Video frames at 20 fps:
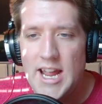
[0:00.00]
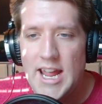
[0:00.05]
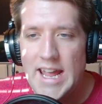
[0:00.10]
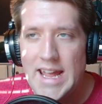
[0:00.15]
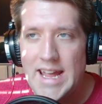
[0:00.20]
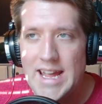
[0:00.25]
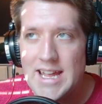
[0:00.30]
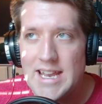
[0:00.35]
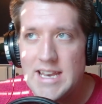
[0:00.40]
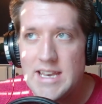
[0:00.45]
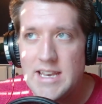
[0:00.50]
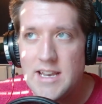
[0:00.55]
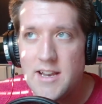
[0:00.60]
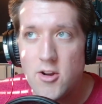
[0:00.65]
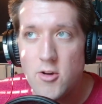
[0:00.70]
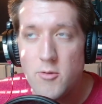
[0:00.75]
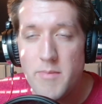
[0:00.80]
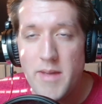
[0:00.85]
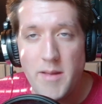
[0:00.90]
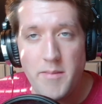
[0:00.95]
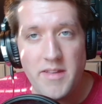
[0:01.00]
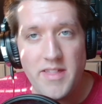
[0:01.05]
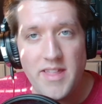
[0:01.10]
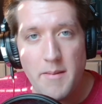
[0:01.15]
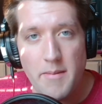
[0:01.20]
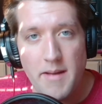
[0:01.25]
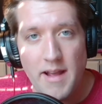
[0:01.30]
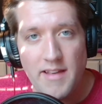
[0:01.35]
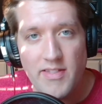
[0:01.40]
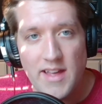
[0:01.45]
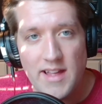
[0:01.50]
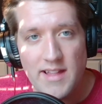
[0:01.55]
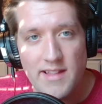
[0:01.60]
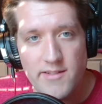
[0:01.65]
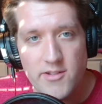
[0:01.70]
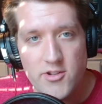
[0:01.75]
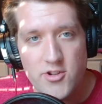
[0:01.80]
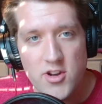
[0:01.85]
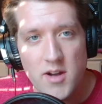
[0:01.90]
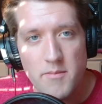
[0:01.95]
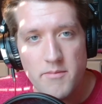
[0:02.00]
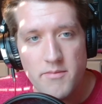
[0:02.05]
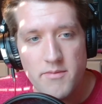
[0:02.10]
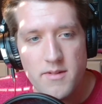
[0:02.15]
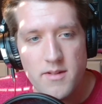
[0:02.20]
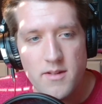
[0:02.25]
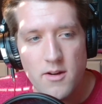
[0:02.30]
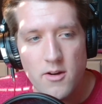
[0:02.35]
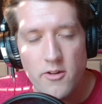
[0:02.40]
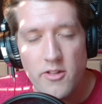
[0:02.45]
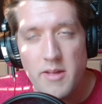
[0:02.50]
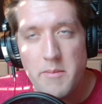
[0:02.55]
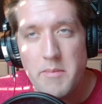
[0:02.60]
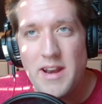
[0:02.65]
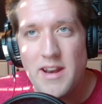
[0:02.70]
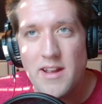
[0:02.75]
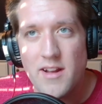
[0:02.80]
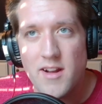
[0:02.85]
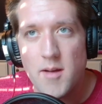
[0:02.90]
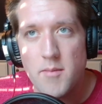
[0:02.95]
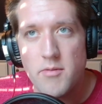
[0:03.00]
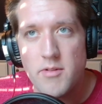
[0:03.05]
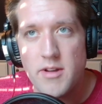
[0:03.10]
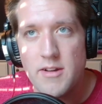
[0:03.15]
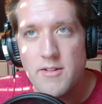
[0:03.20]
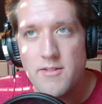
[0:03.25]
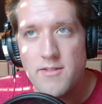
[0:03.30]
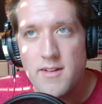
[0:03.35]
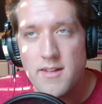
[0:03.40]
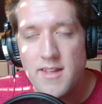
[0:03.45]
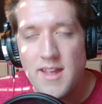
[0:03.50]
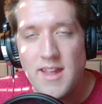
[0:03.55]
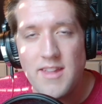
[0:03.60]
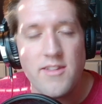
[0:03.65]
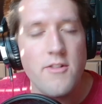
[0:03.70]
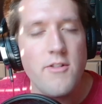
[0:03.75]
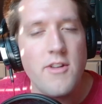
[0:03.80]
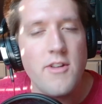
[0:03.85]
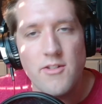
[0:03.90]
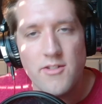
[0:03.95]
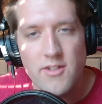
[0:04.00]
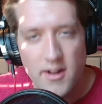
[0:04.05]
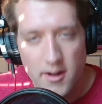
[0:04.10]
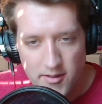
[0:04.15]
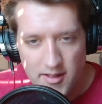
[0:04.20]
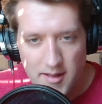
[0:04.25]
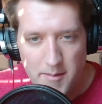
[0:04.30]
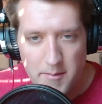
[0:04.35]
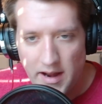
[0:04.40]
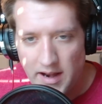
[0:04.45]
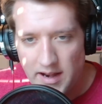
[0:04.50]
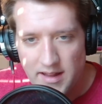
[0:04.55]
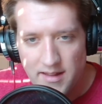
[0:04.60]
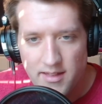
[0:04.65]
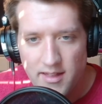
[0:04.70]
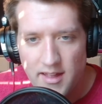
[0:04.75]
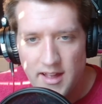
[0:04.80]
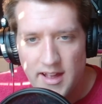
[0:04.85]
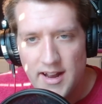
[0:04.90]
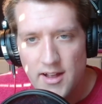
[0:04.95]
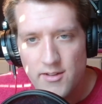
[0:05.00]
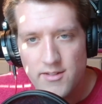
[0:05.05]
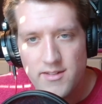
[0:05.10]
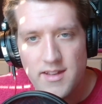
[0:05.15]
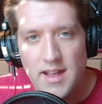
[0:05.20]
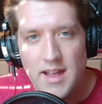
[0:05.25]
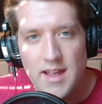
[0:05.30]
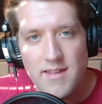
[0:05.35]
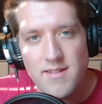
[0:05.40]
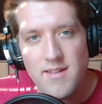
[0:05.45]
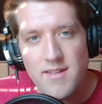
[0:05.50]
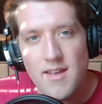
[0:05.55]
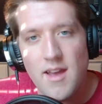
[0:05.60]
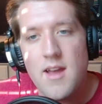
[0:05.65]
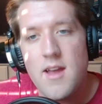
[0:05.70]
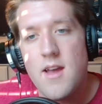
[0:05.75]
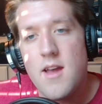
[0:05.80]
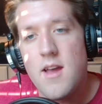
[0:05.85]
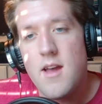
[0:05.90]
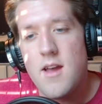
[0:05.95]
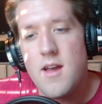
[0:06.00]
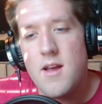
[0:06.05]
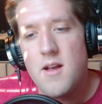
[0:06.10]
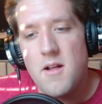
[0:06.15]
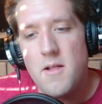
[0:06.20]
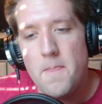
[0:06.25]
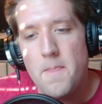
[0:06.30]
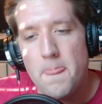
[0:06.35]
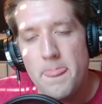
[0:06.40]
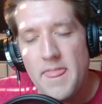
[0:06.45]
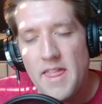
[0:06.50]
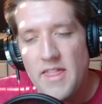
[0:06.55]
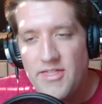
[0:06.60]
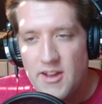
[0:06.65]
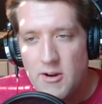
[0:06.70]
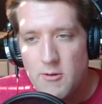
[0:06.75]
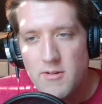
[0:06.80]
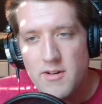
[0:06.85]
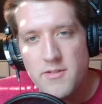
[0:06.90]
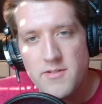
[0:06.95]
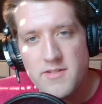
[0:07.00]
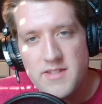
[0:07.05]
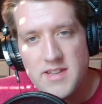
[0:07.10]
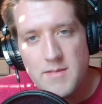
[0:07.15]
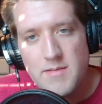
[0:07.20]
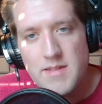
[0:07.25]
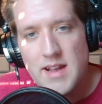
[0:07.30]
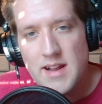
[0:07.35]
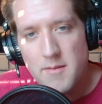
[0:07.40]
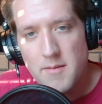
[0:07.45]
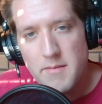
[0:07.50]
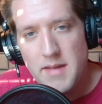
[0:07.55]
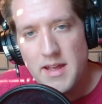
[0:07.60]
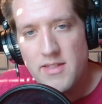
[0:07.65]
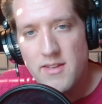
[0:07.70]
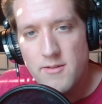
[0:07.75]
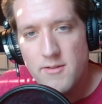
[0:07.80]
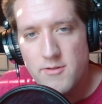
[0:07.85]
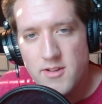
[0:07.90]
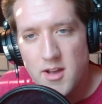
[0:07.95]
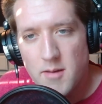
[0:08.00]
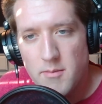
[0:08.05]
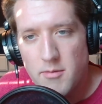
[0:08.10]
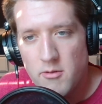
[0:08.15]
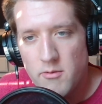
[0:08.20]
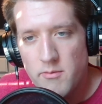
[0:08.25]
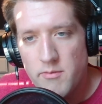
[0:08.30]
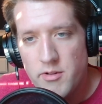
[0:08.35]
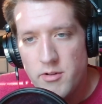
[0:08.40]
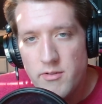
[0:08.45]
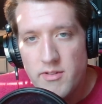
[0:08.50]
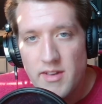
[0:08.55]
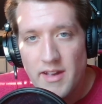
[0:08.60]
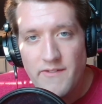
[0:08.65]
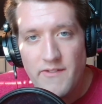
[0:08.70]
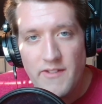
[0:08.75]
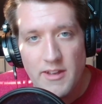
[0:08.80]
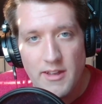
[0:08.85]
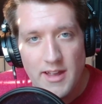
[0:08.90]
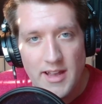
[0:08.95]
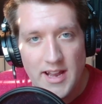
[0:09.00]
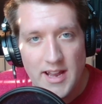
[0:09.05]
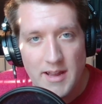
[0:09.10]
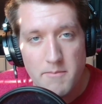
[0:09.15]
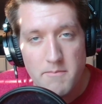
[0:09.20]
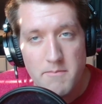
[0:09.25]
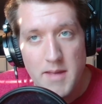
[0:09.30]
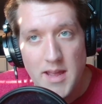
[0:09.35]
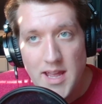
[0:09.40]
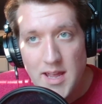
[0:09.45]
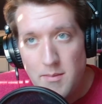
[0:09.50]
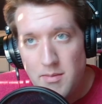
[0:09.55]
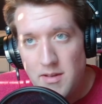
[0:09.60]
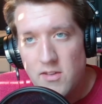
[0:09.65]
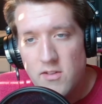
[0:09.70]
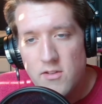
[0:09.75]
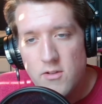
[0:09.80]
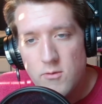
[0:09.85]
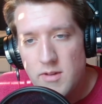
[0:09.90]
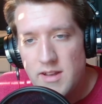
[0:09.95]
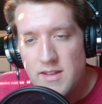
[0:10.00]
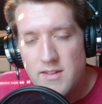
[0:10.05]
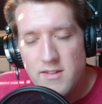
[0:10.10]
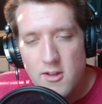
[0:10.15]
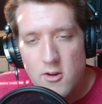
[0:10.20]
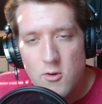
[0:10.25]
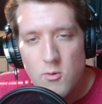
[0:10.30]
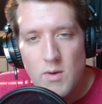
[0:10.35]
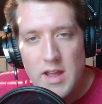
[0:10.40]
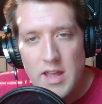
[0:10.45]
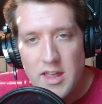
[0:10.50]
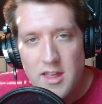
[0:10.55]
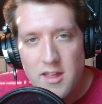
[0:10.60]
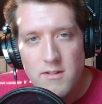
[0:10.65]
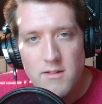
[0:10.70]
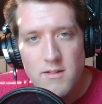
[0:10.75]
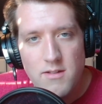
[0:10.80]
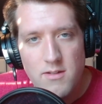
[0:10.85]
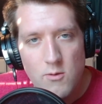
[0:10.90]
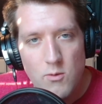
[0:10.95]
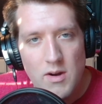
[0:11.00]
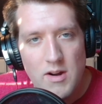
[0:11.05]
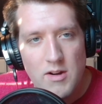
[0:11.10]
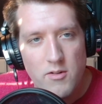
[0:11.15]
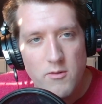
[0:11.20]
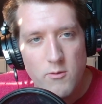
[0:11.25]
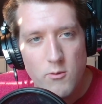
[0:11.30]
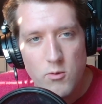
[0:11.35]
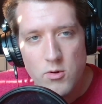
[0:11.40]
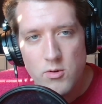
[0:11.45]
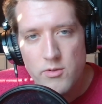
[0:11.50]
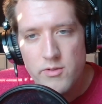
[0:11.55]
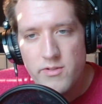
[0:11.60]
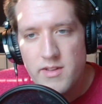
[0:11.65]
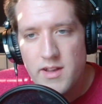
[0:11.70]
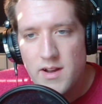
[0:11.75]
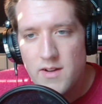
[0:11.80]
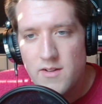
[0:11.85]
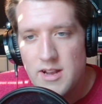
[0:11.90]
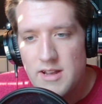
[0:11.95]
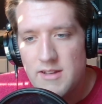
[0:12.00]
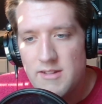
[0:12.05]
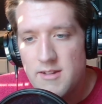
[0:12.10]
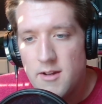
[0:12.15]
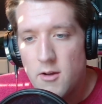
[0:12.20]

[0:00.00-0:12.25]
And, maybe they make that jump, or they made it a couple years, 2 years ago, they made it to the NLCS. They're one of those teams that can make those couple of moves, I feel like, and maybe squeeze their way into the World Series.